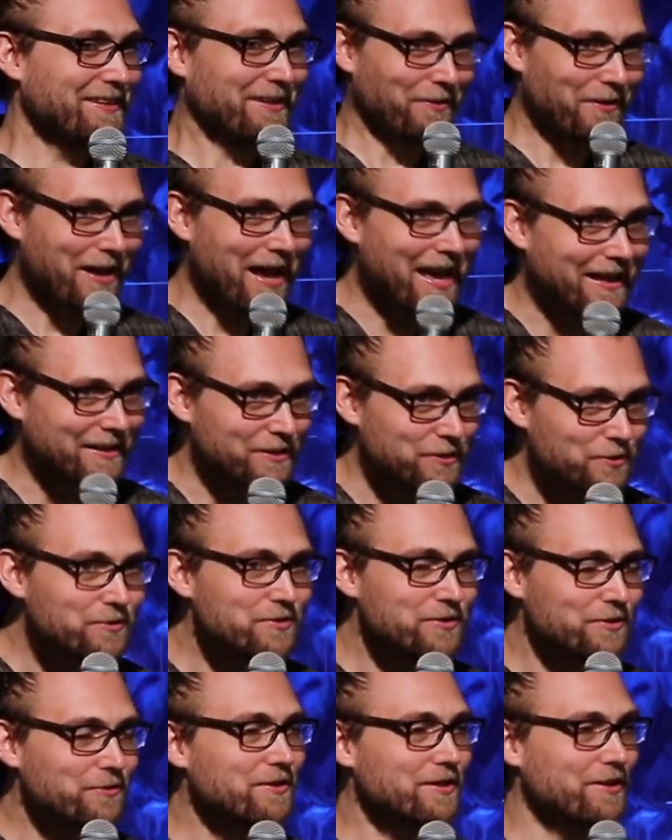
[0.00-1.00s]
Go ahead, you
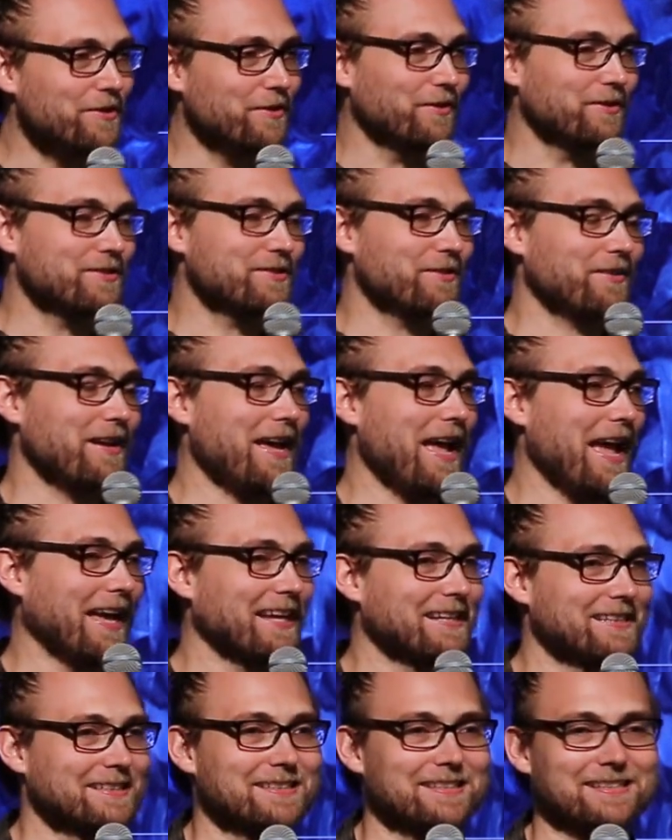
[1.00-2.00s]
do you. It's
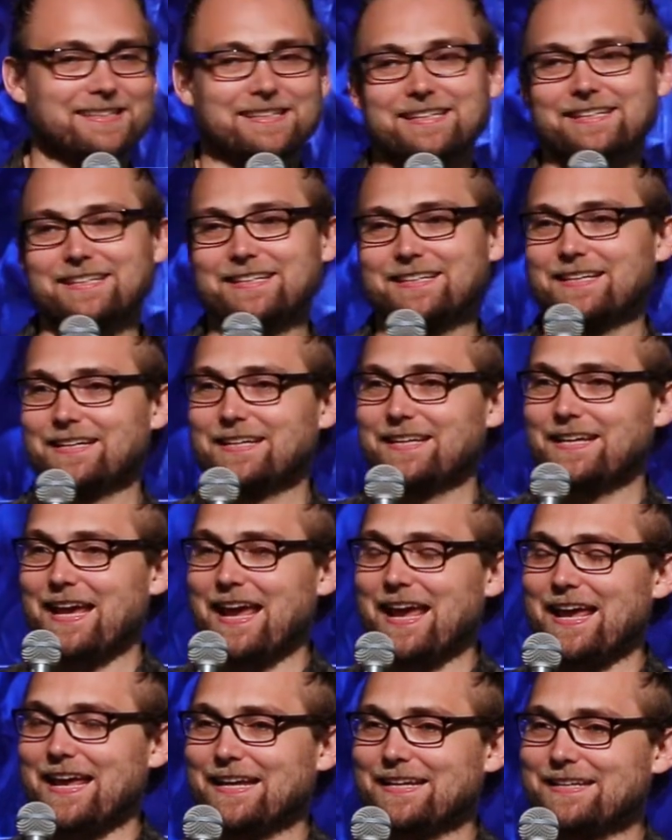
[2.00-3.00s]
okay.
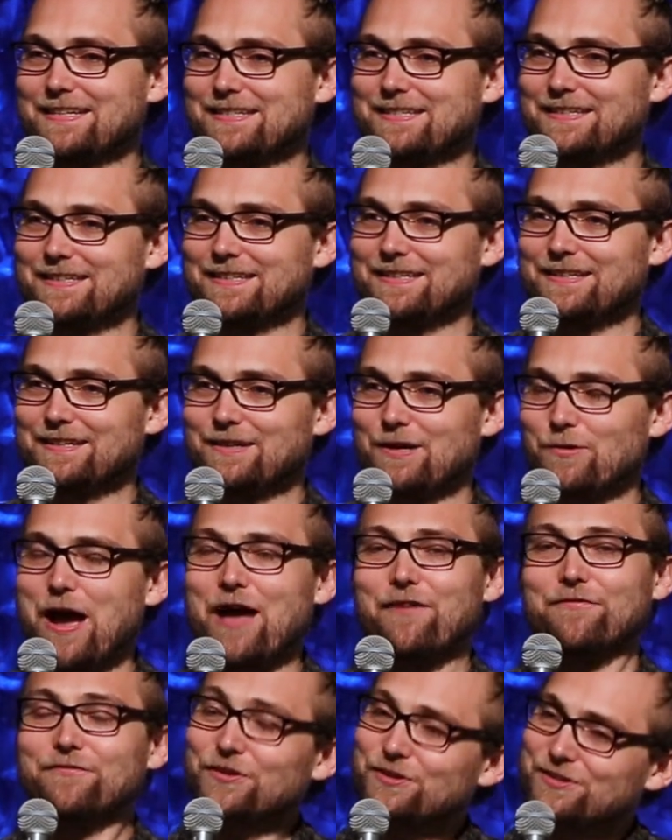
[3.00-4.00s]
And
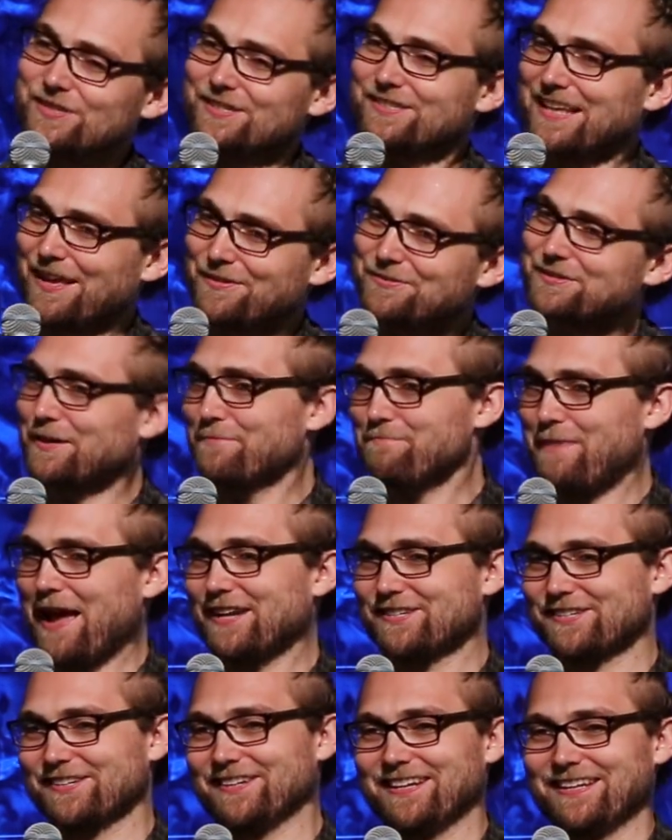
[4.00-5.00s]
at first it sounds
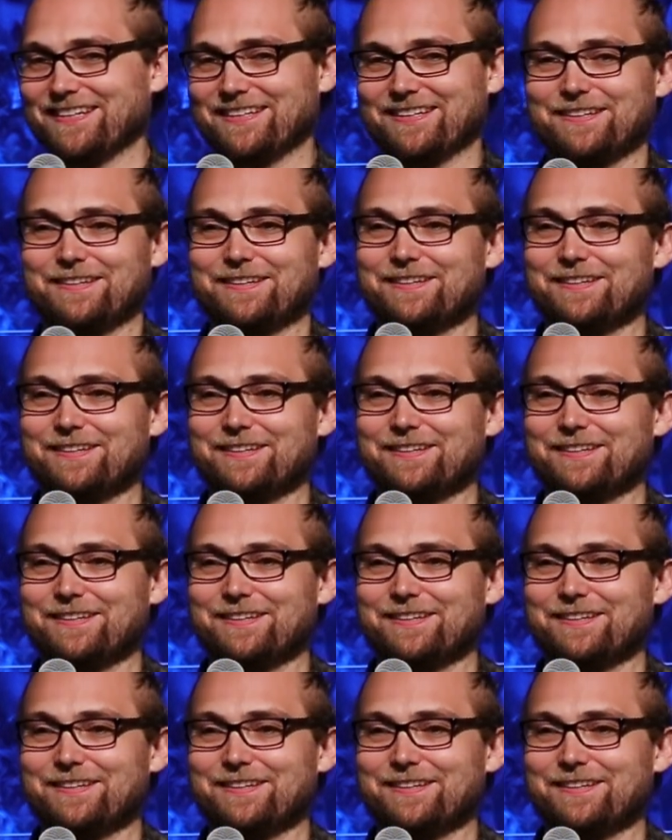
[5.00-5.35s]
compassionate.